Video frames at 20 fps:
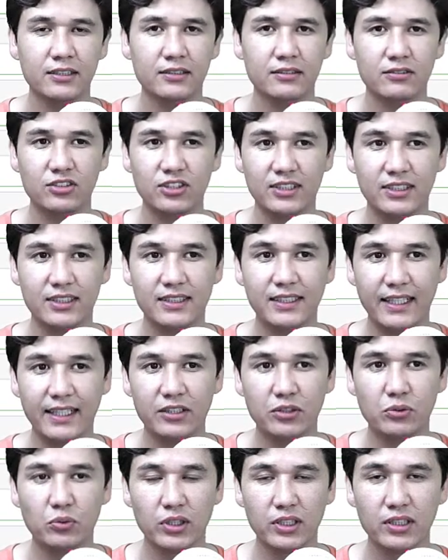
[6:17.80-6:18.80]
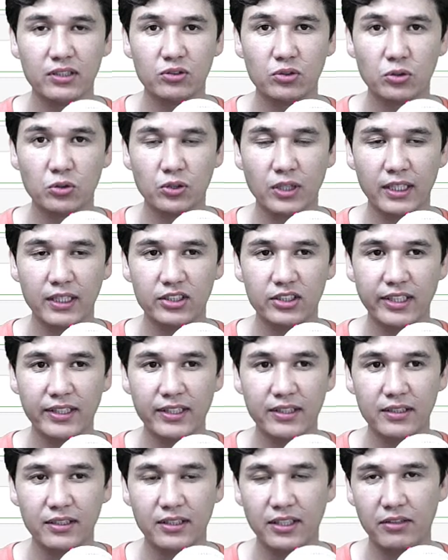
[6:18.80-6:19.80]
just getting one true
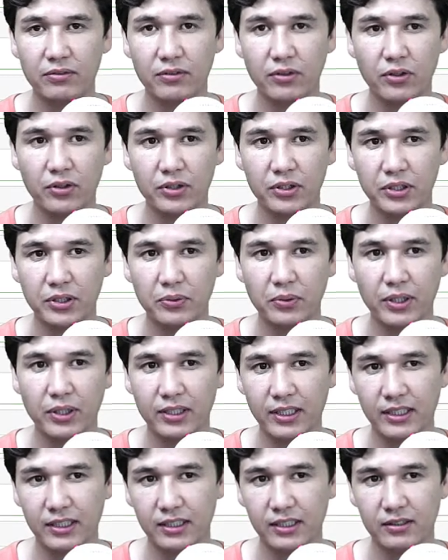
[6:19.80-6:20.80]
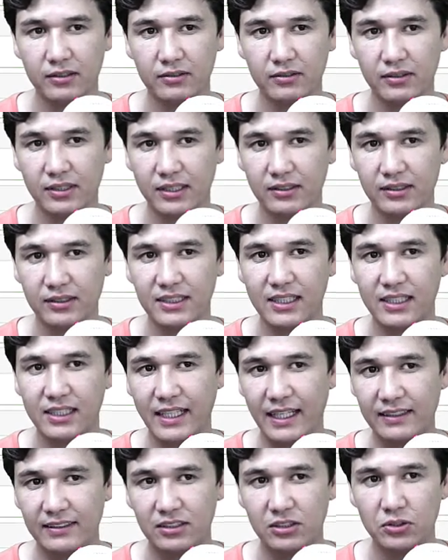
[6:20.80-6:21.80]
condition, therefore you are getting the result
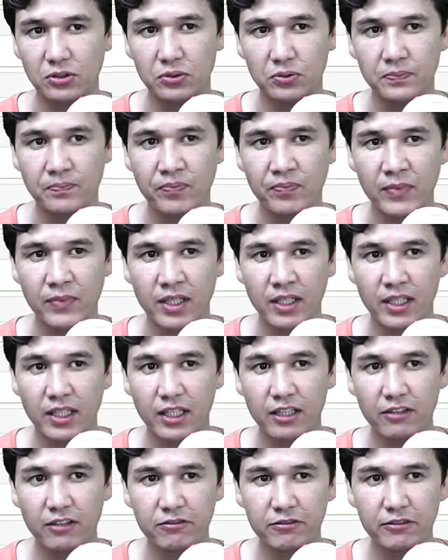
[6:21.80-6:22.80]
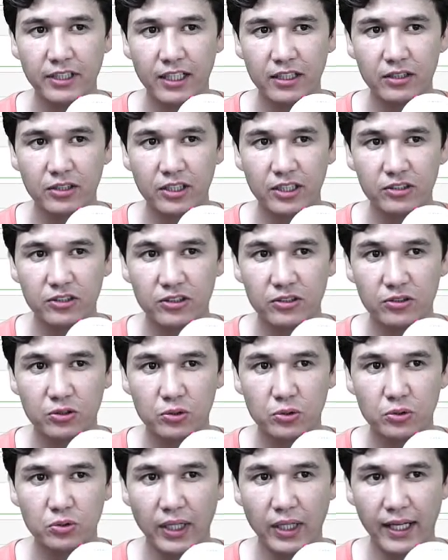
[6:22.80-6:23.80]
as a true. If we are getting
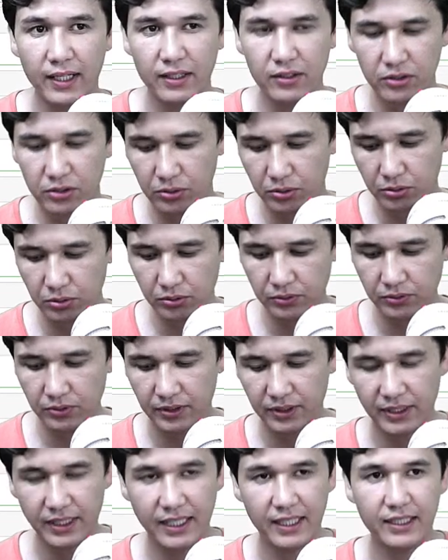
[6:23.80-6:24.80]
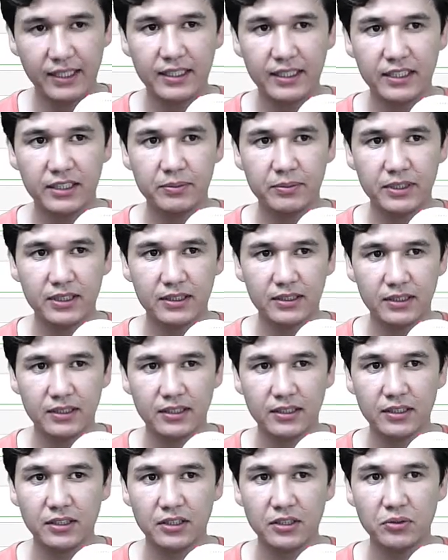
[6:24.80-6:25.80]
true and true, then it
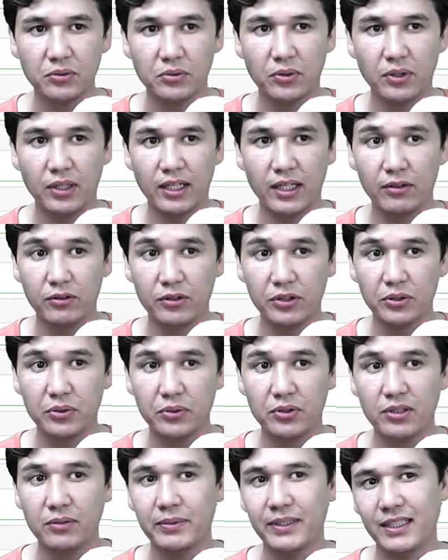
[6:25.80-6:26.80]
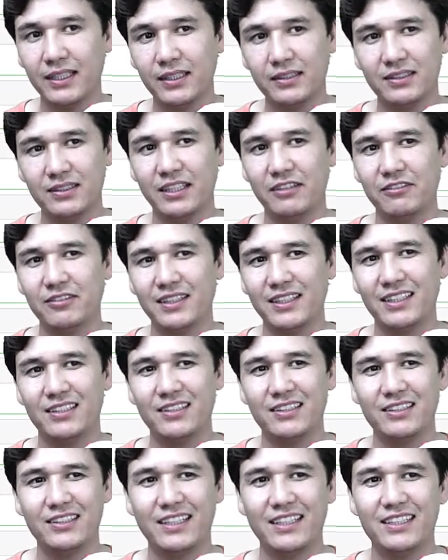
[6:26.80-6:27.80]
means you will be
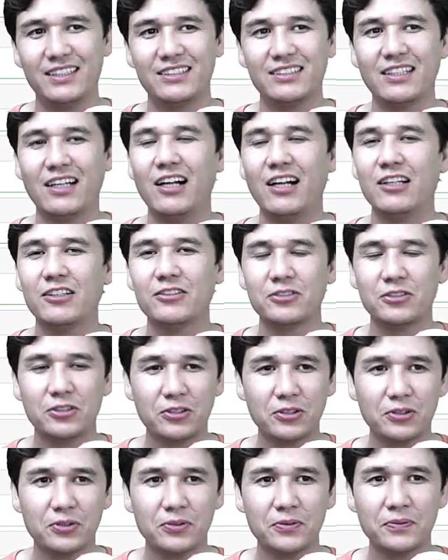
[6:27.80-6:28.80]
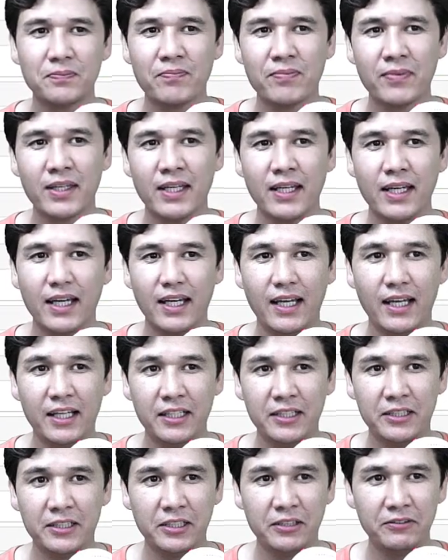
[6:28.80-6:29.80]
definitely that is also true.
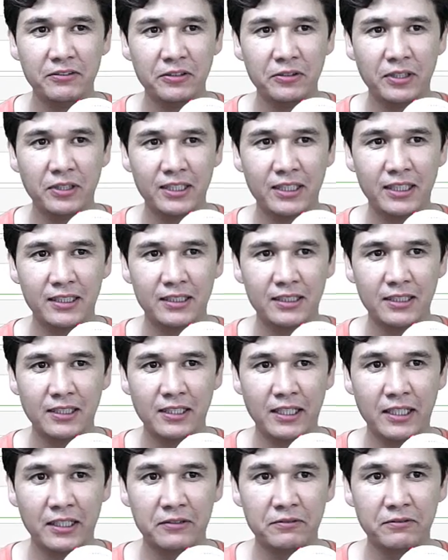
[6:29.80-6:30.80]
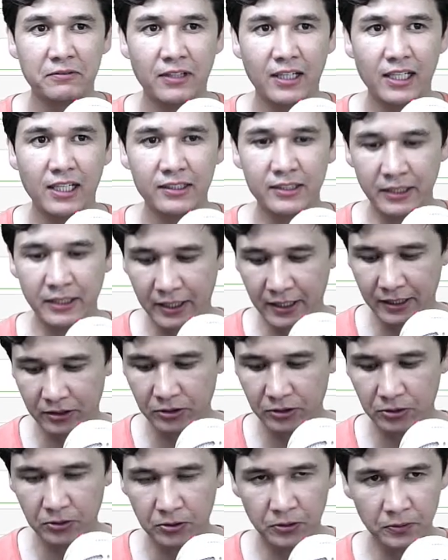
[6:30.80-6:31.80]
And if you are getting like false and
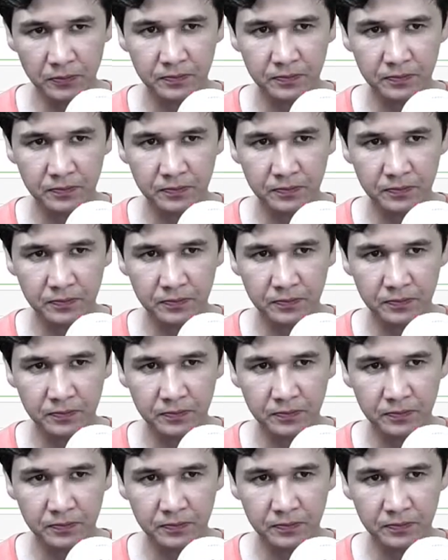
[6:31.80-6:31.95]
true,